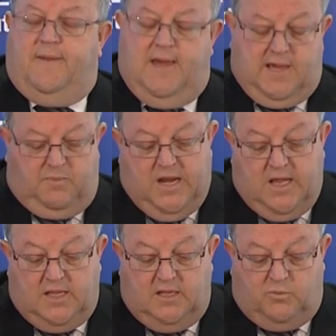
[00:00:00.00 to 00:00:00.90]
Uh,
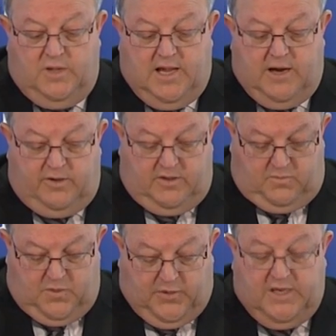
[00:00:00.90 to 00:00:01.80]
meaning that we are in a, a,
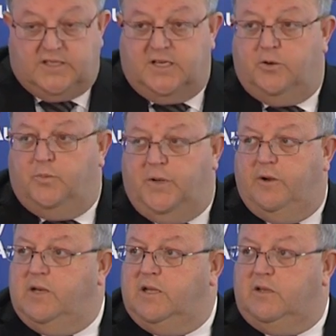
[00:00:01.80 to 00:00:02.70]
pretty settled
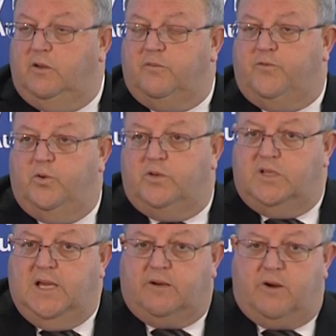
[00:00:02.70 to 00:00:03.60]
period and can look forward to
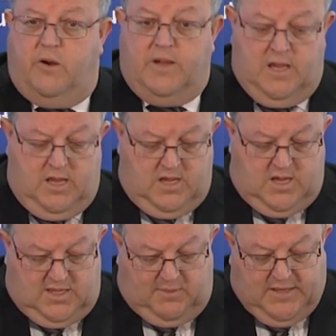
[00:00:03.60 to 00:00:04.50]
that growing in
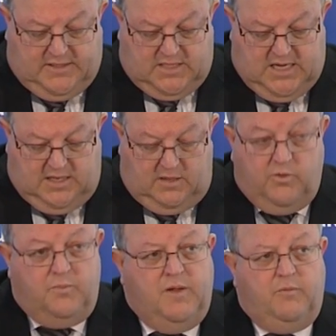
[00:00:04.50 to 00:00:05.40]
the months ahead.
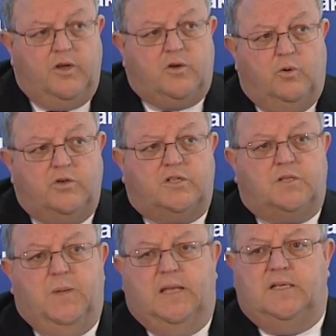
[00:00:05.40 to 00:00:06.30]
We've been very cautious
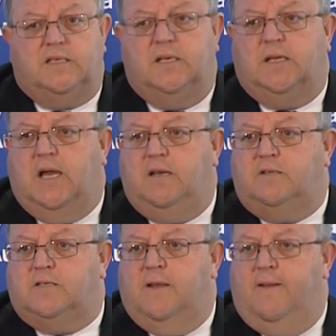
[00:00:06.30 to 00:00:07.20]
about these
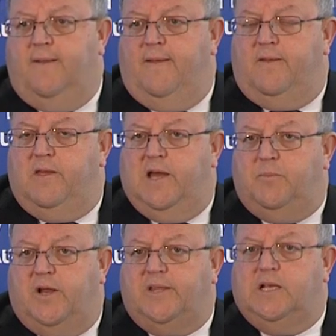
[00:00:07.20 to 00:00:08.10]
indicators uh,
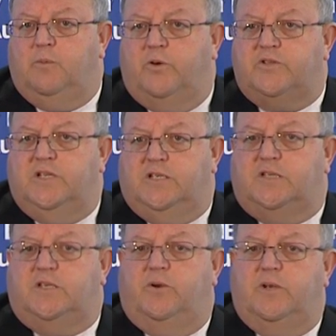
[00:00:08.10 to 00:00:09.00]
but I think it was
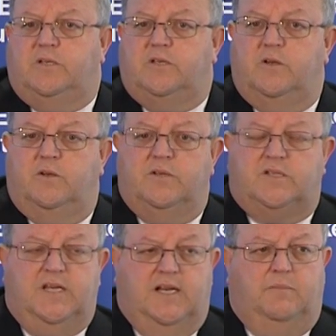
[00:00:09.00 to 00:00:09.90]
necessary to
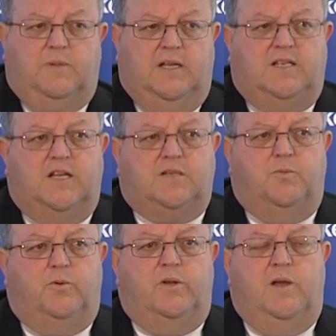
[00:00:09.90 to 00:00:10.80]
set up that
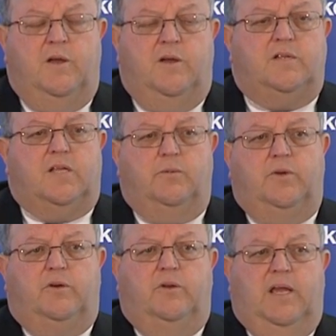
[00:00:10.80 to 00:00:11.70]
dashboard so that we
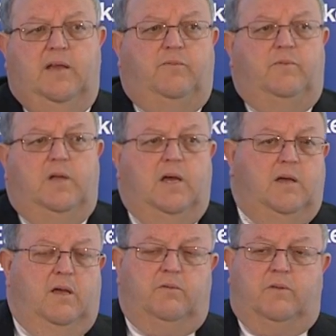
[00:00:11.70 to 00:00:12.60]
could have uh,
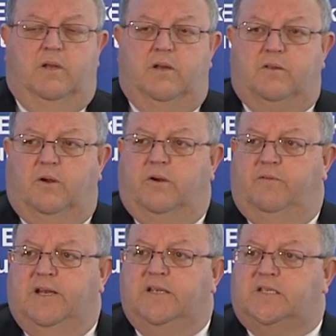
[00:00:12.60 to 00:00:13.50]
an, an,
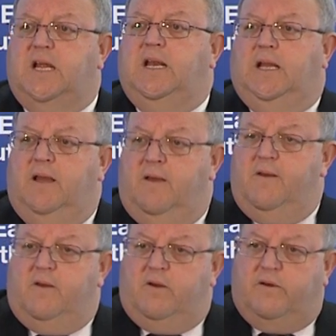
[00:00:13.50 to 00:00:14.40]
authoritative understanding
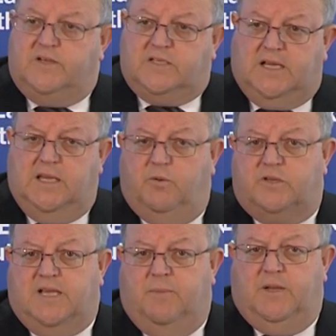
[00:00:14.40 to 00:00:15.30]
of exactly
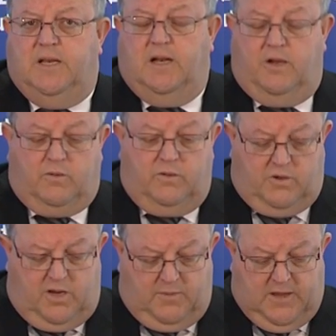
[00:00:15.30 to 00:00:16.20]
what's happening in our local
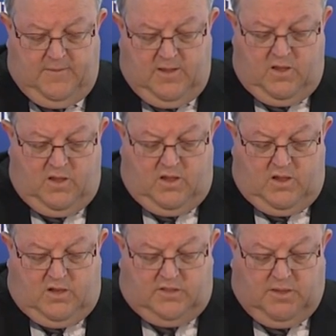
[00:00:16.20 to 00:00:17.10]
economy.
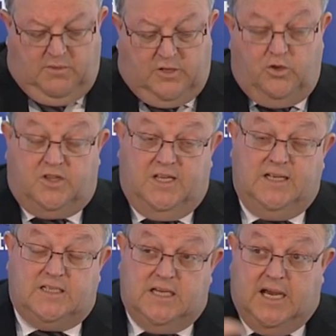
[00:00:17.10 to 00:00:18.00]
Some of the good
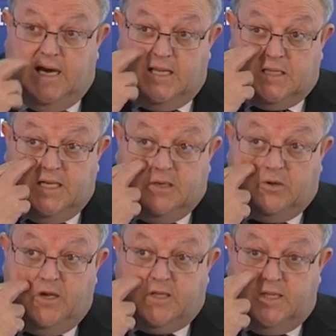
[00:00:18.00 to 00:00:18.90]
things are the
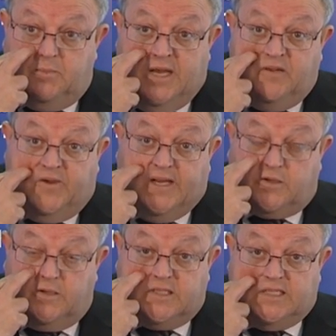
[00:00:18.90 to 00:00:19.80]
growth in the
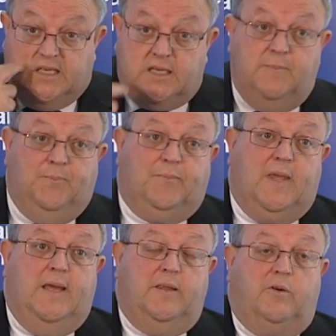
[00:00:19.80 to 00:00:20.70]
manufacturing sector
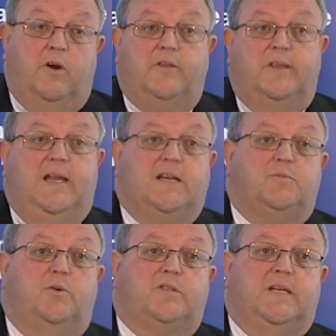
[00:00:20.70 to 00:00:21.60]
and the growth in the
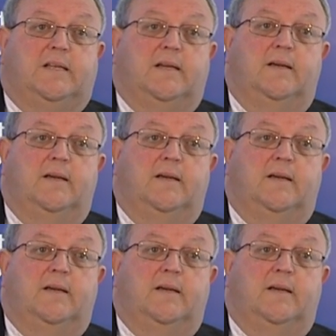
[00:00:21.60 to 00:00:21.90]
export sector.